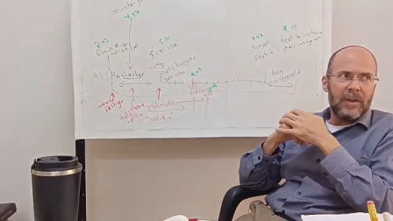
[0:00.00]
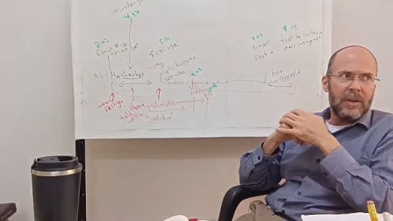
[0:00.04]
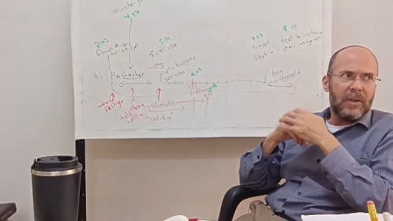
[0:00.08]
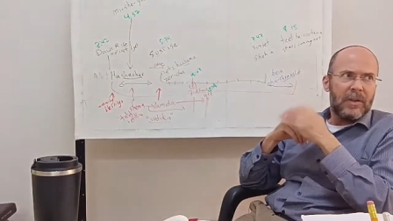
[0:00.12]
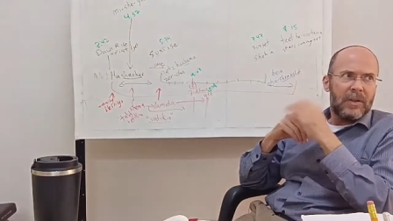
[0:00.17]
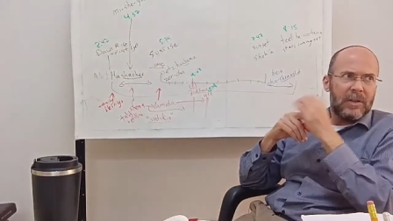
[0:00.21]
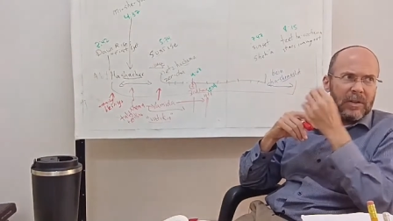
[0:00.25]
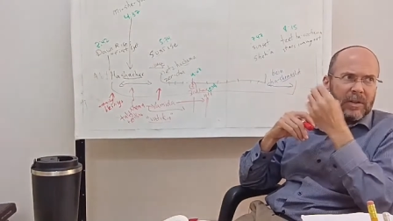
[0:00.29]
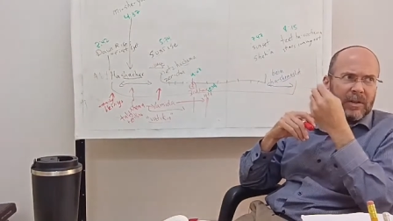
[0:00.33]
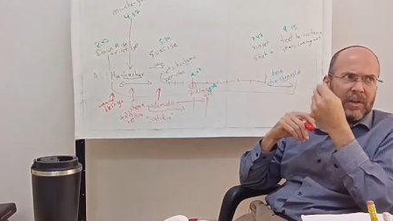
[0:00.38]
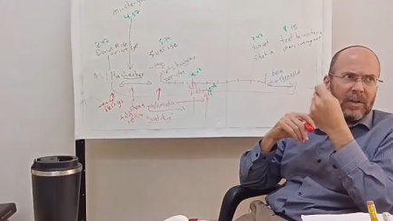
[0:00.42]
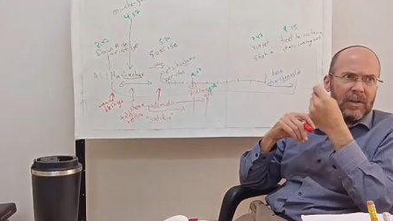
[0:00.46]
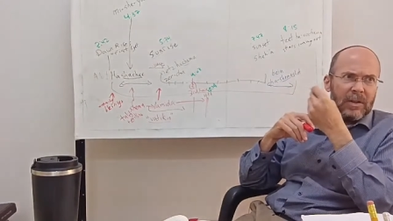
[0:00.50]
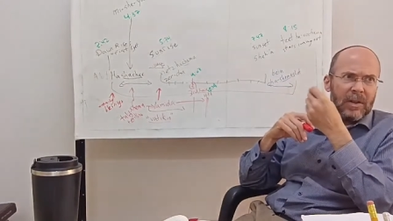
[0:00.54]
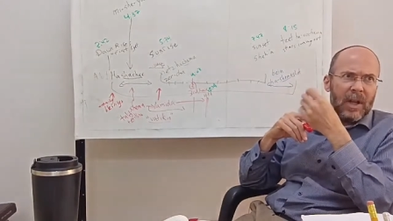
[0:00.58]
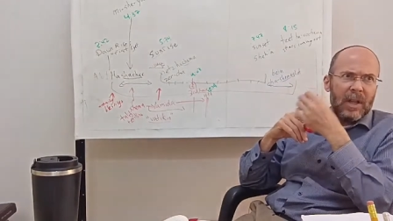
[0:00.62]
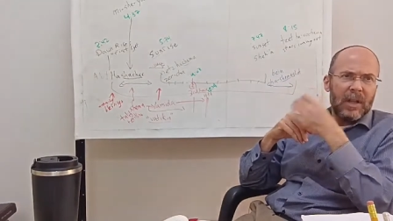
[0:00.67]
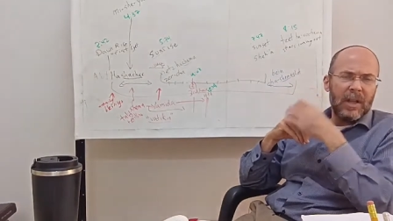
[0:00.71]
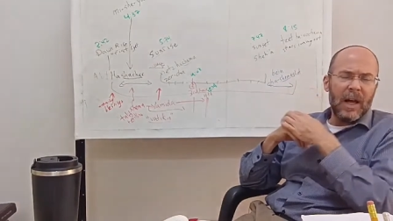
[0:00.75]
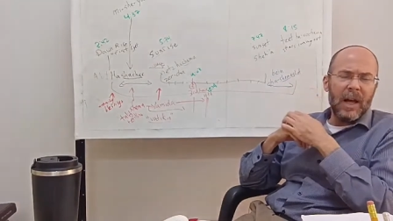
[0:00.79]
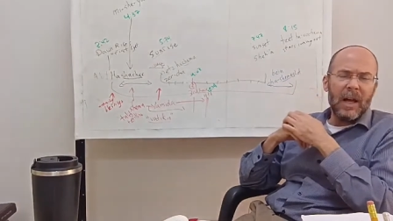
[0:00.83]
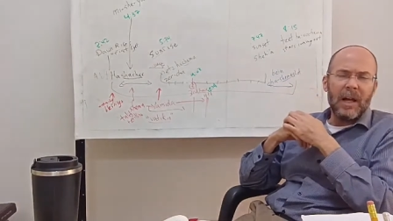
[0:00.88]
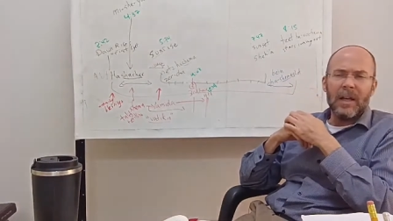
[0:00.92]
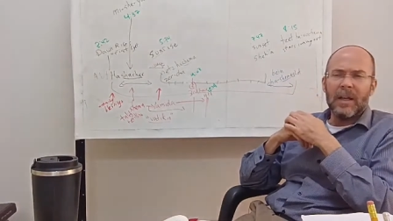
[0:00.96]
so there's
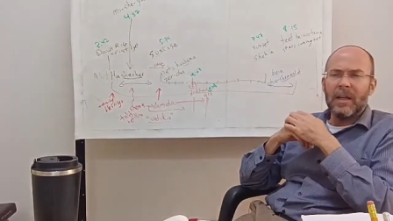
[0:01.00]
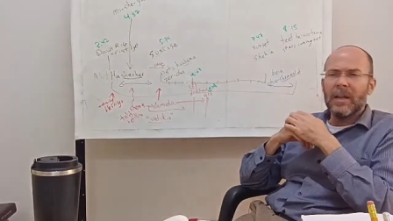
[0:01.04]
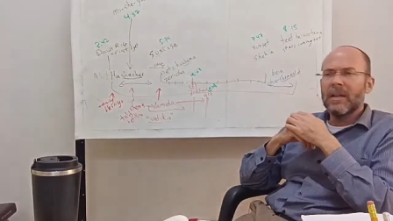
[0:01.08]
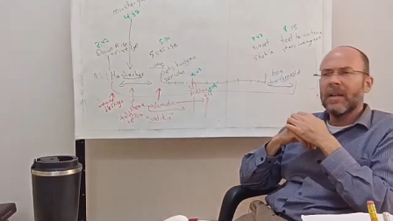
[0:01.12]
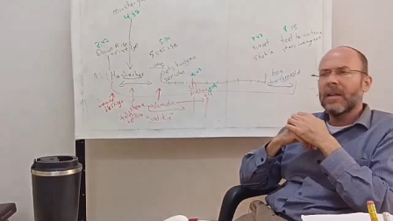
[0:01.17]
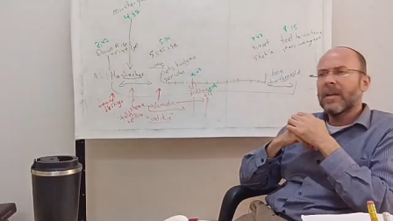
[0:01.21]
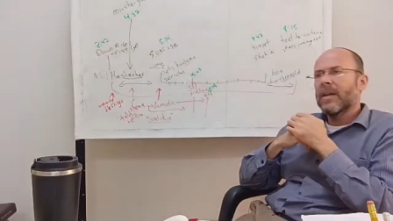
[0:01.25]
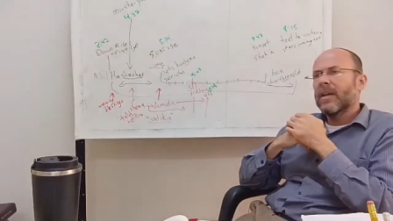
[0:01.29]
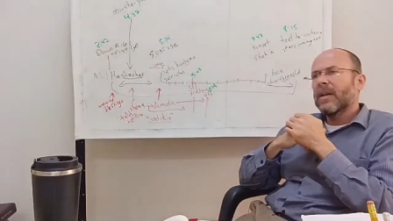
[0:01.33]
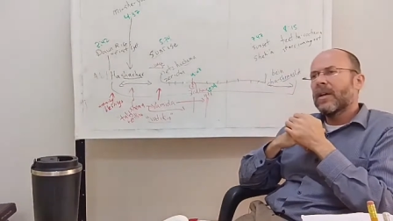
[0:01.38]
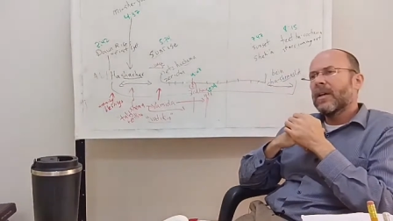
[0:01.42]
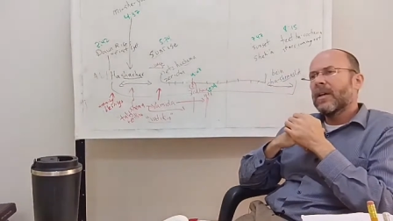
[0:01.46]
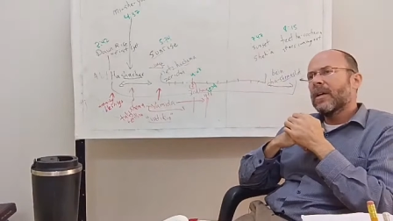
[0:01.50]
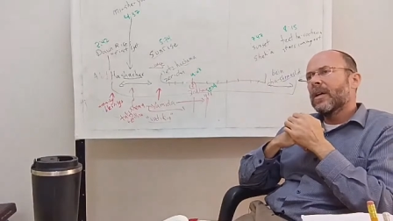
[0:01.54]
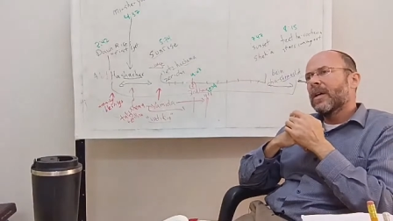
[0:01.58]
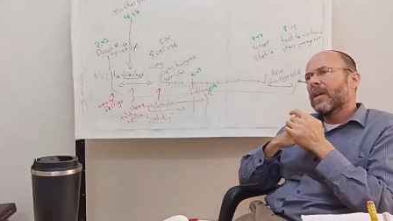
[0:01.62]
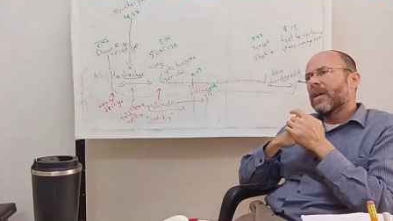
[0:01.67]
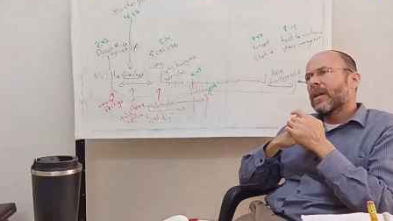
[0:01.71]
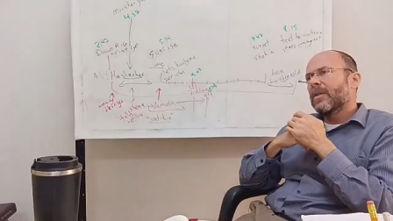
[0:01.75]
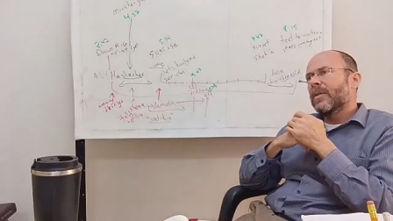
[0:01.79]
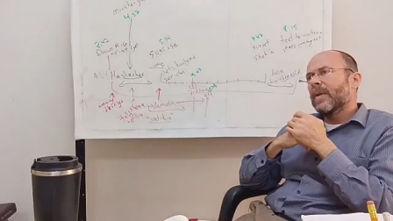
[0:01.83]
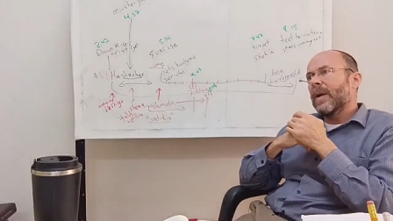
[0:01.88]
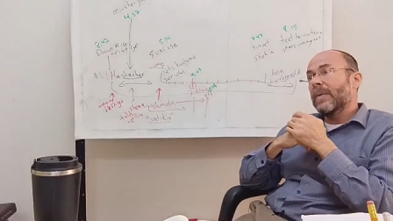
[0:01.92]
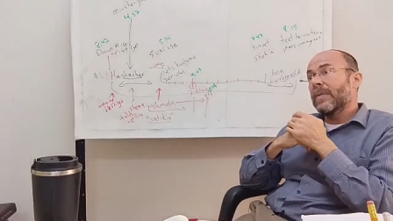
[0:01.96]
halachic
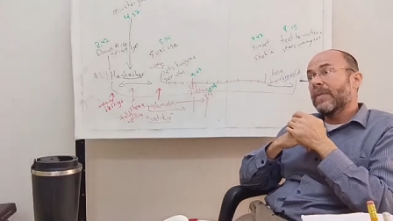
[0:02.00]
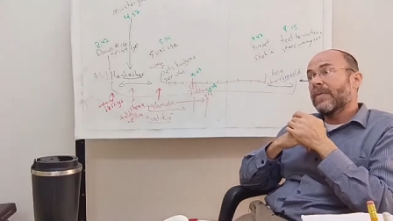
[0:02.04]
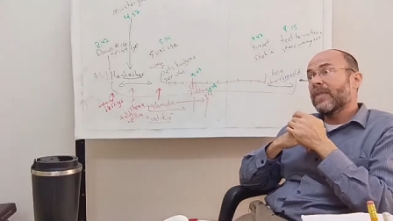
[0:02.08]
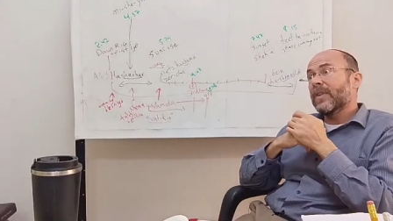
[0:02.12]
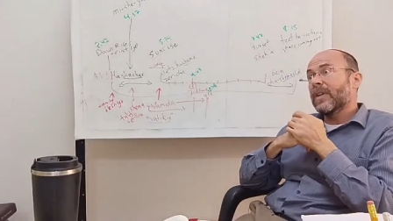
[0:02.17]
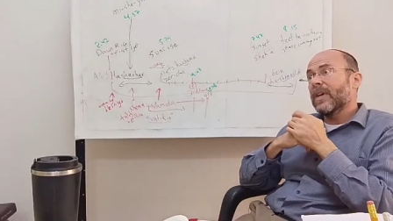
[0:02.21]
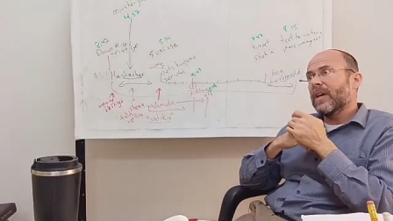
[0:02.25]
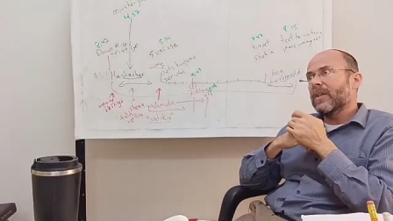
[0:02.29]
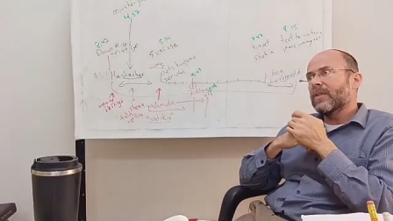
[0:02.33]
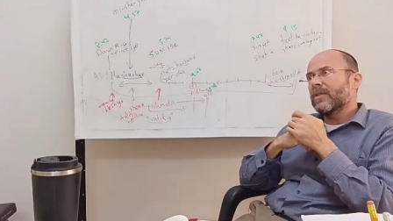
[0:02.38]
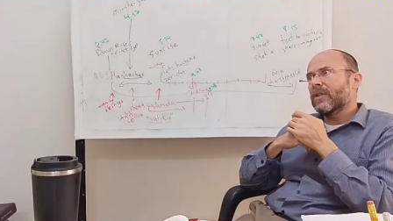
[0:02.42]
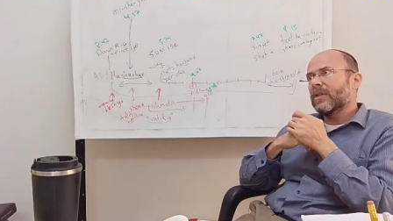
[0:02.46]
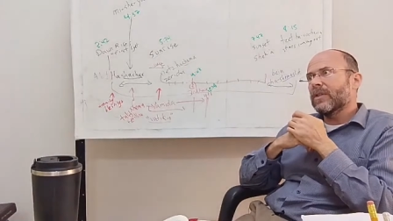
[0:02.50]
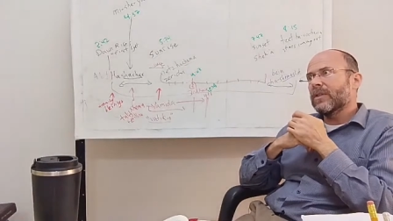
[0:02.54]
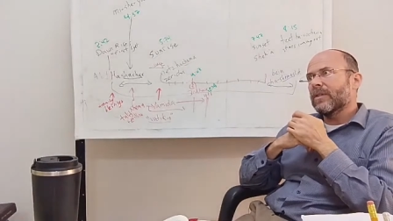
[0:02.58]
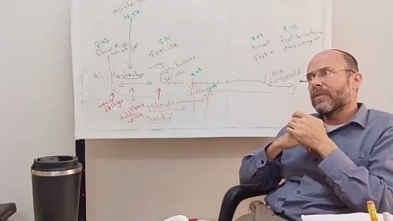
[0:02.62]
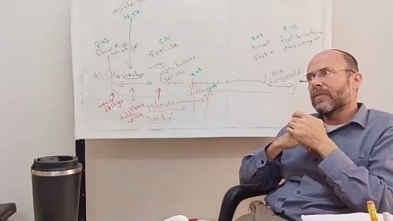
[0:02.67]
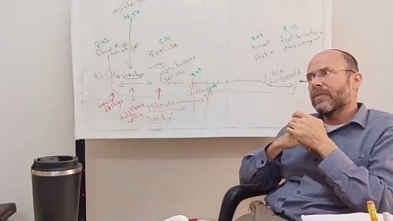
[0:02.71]
ramifications